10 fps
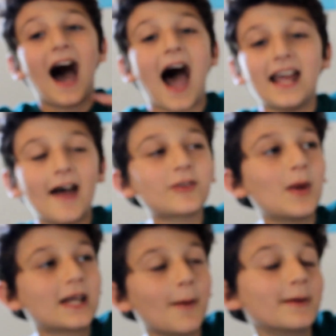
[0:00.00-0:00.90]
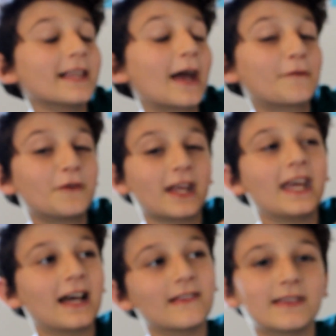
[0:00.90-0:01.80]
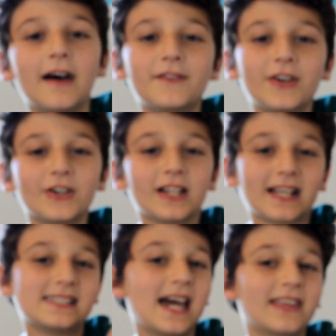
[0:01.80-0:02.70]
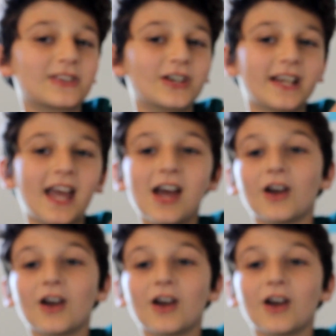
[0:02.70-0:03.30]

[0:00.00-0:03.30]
I have to wake up at like freaking 11 or like 10:30.